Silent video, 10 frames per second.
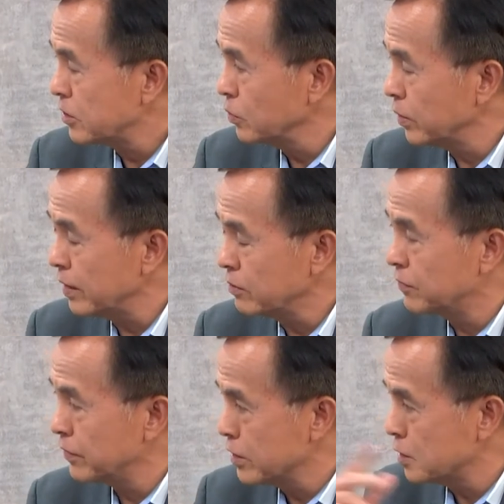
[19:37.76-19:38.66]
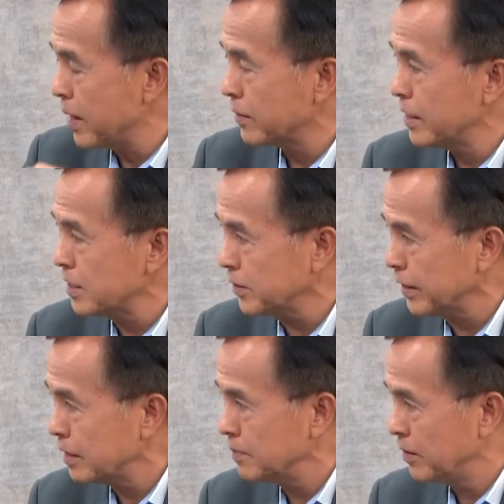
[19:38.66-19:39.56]
So what are your friends back there
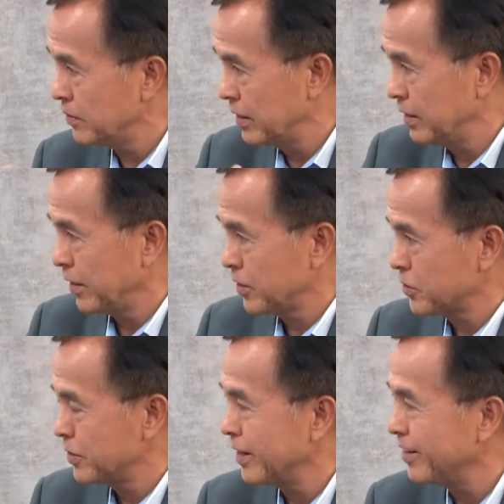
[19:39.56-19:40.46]
saying about the election?